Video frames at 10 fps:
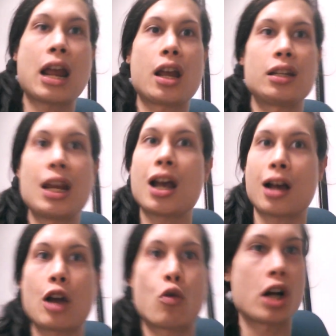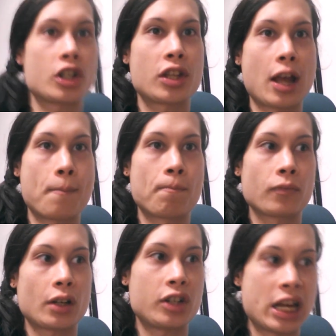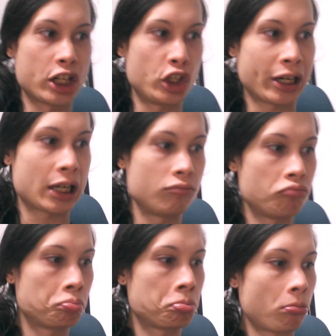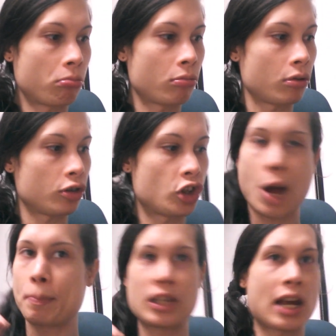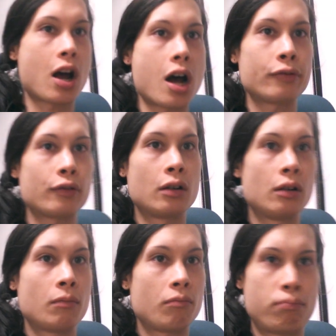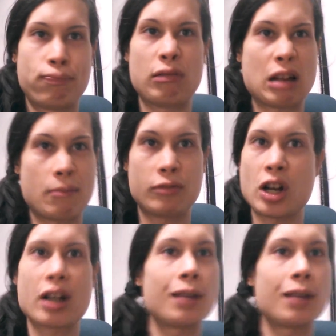and yeah, I watched them take a chicken, chop its head off, dunk